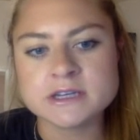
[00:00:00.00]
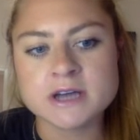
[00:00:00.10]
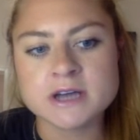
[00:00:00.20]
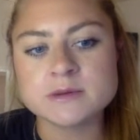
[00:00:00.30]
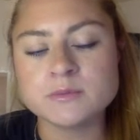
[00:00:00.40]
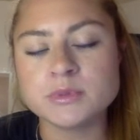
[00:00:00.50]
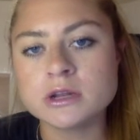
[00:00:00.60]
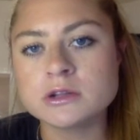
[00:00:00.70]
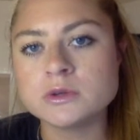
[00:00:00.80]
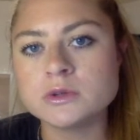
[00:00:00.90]
causing
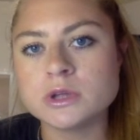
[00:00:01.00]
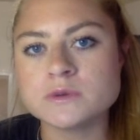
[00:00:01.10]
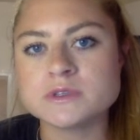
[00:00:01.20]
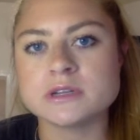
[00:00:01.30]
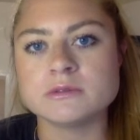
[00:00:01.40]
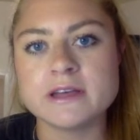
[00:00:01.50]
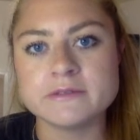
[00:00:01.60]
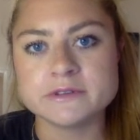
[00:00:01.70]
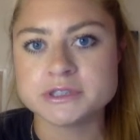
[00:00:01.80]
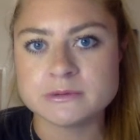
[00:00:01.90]
blood glucose
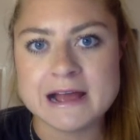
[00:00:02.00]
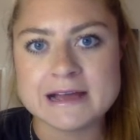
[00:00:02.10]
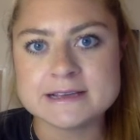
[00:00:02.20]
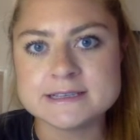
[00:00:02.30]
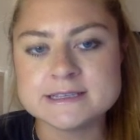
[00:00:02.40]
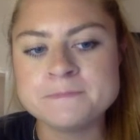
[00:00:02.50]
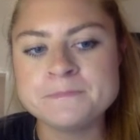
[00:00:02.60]
levels to rise.